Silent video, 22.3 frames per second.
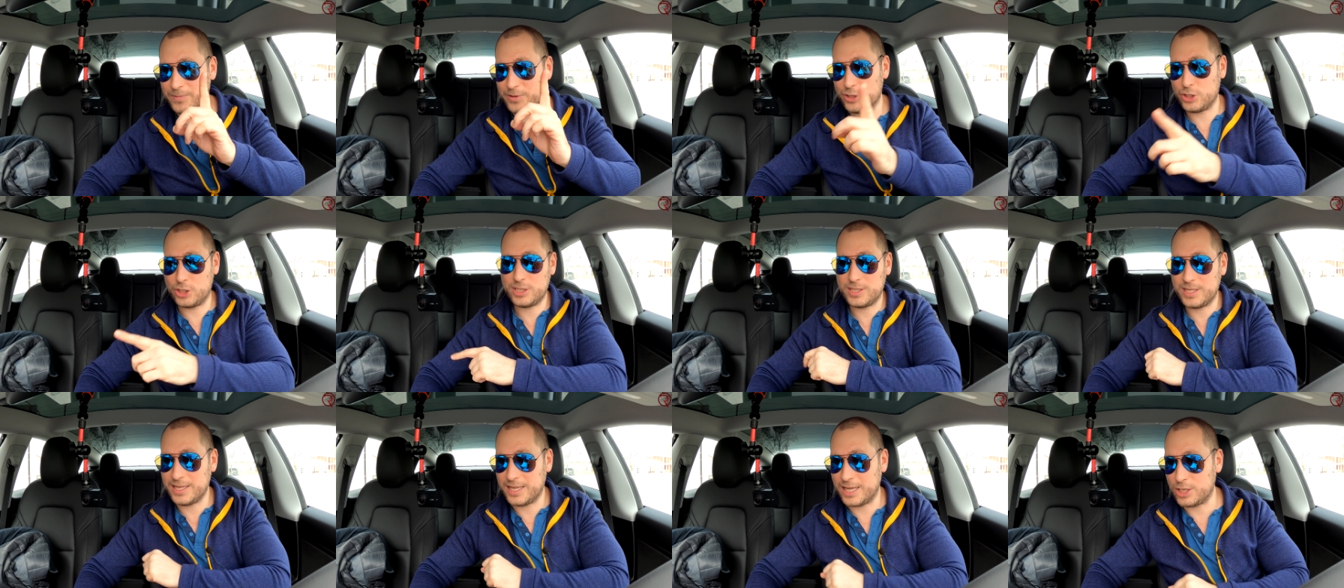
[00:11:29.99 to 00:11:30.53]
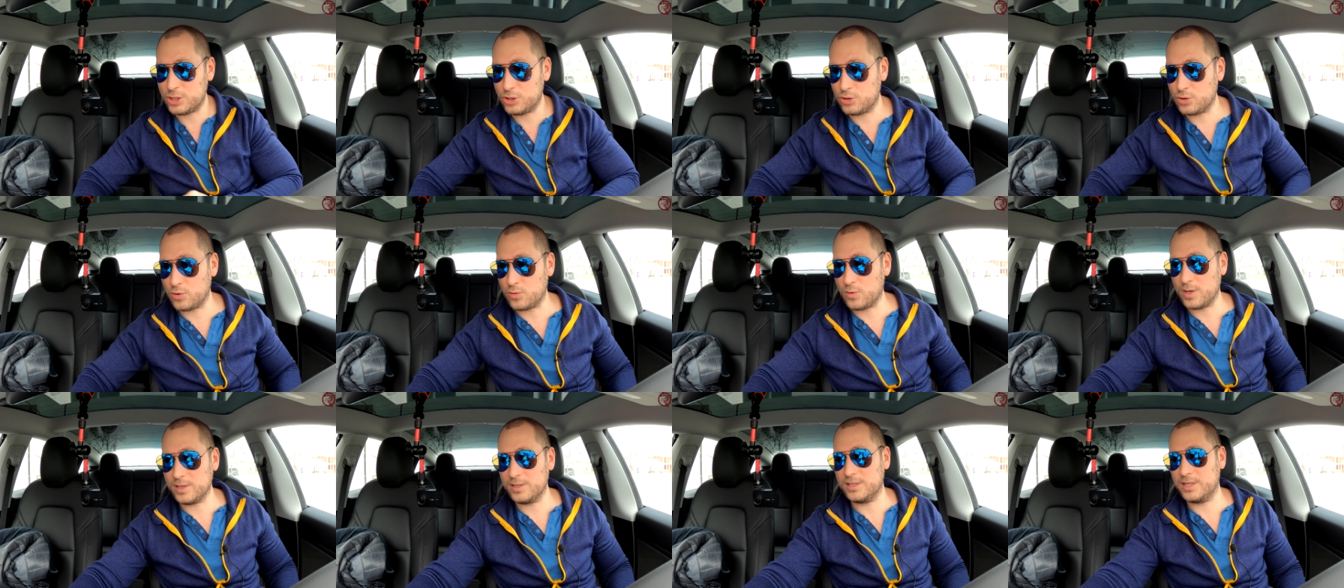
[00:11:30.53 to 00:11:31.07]
Just in case
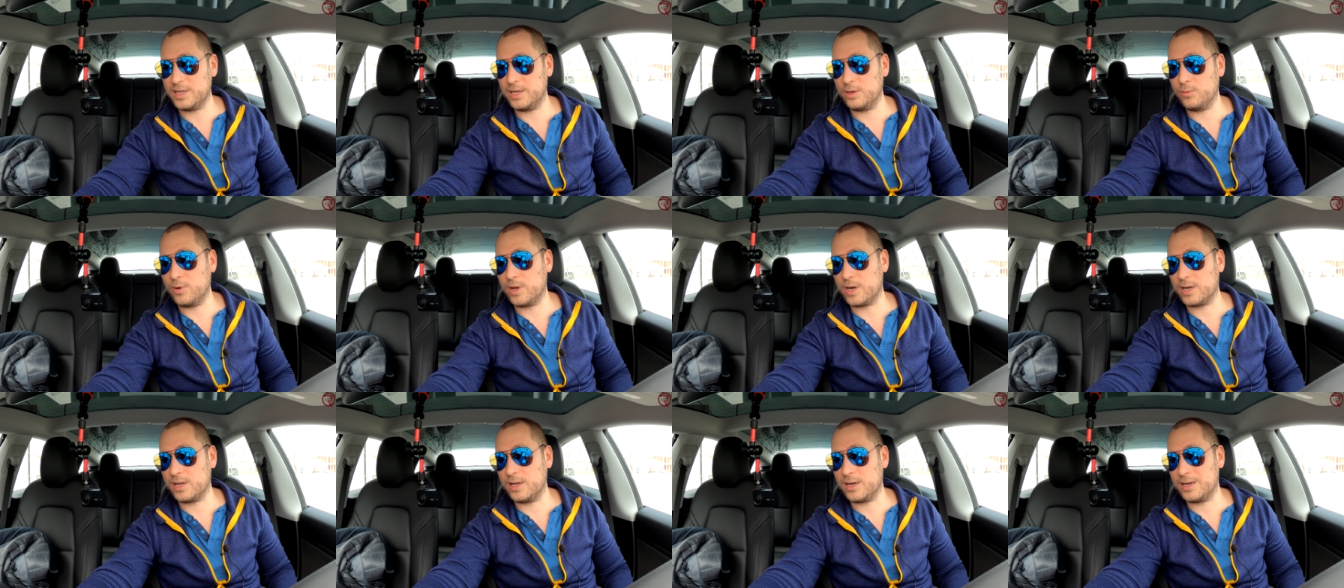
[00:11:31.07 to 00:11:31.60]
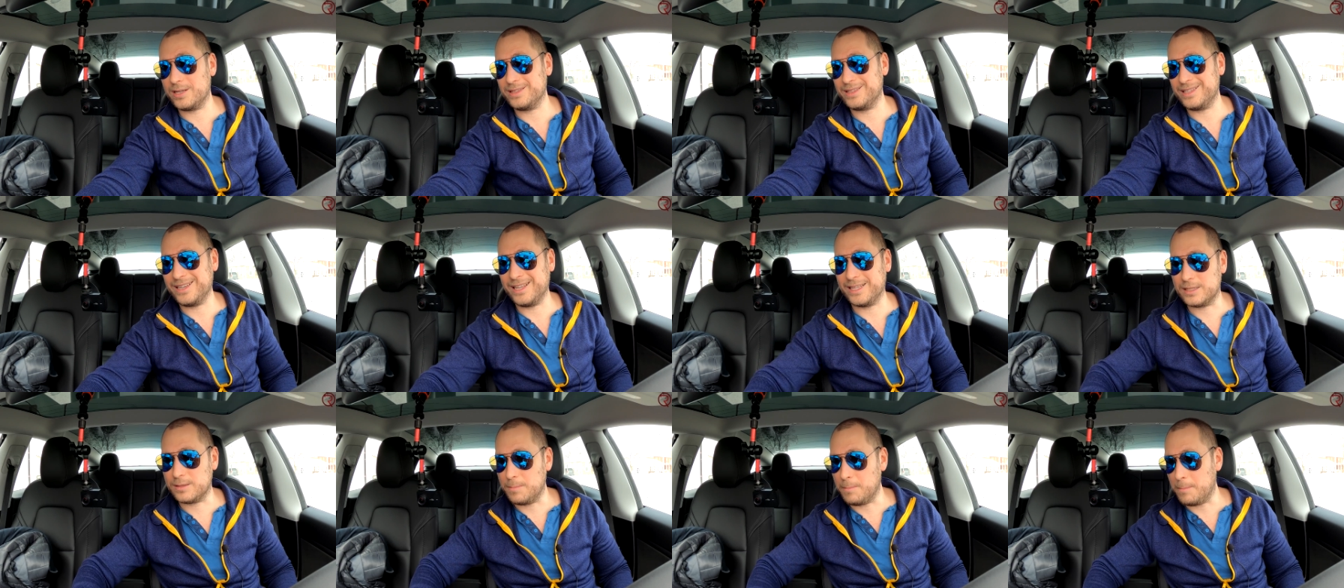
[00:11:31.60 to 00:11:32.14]
you're wondering, we're
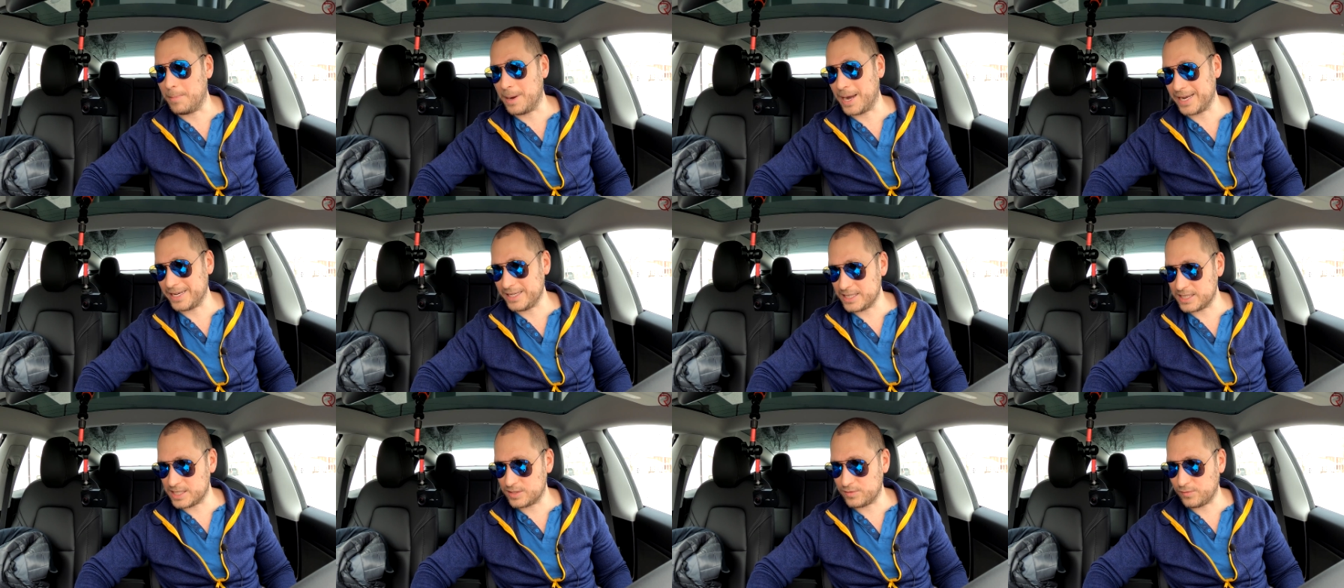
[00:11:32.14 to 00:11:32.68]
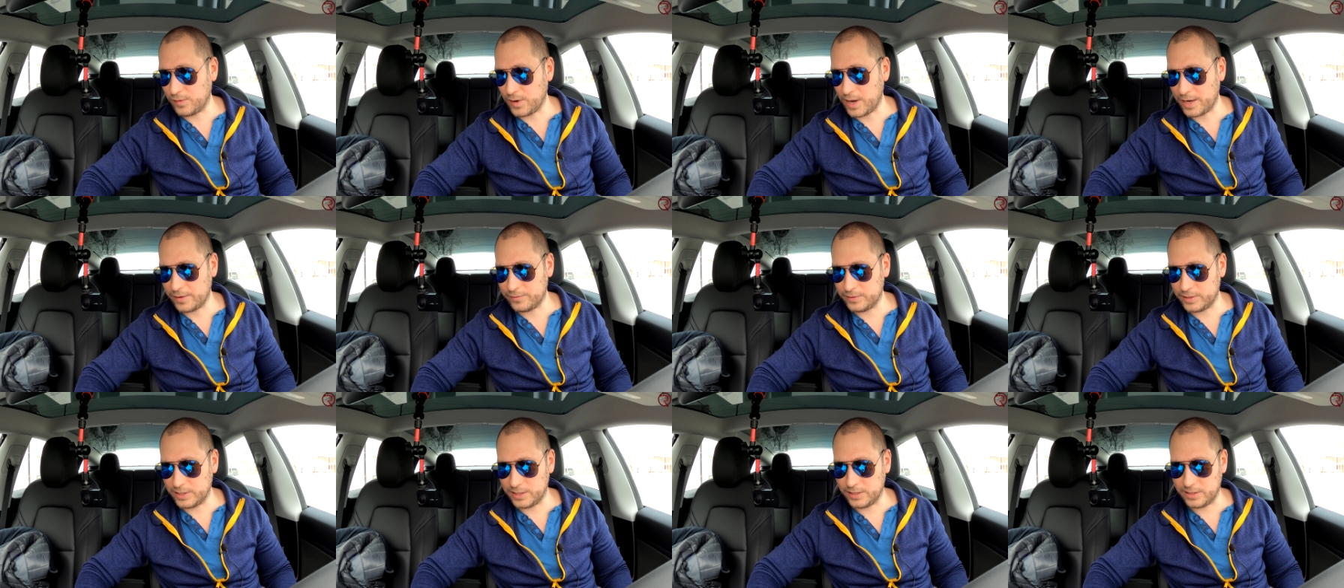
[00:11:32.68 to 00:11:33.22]
currently at
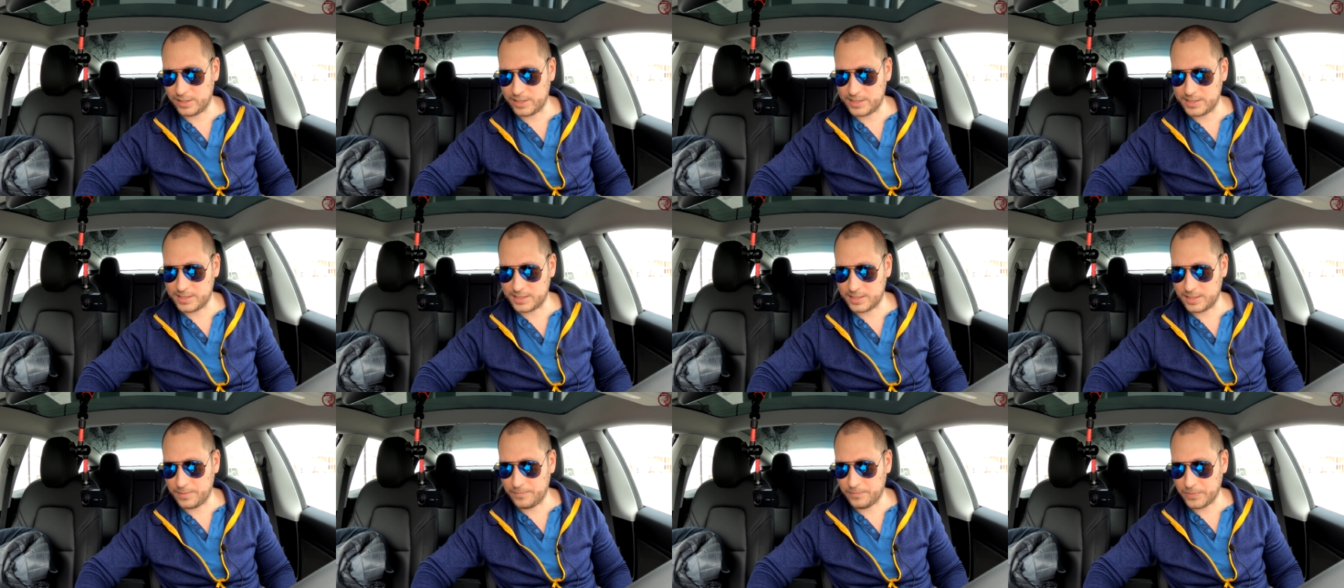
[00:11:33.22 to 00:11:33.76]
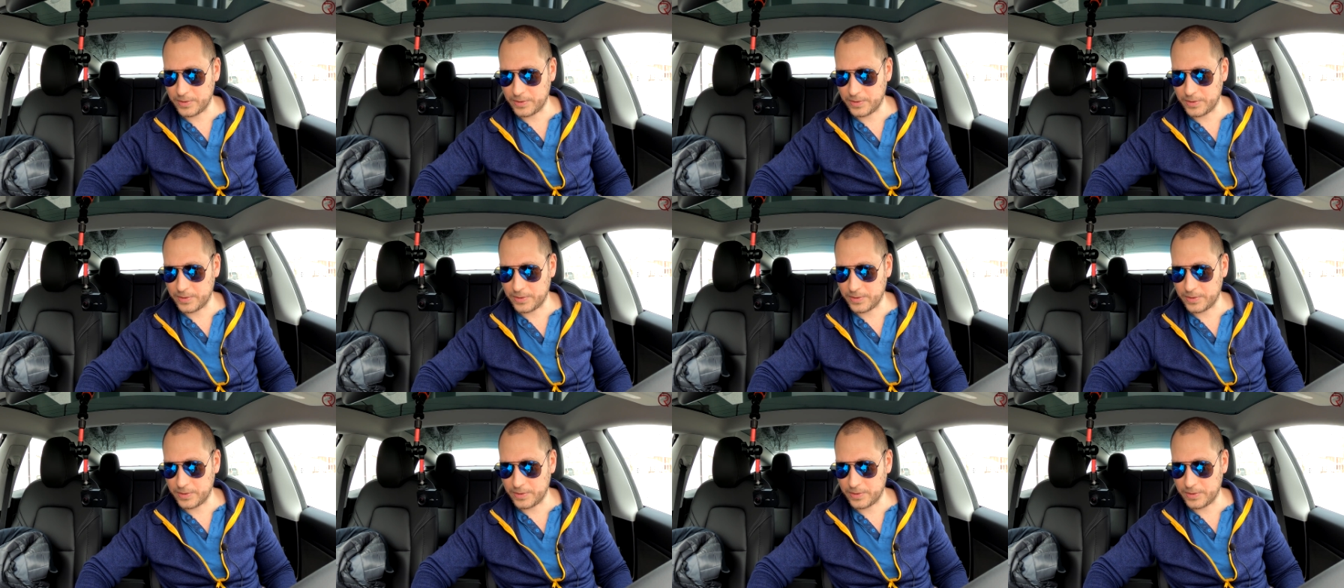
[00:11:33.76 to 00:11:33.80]
-5 degrees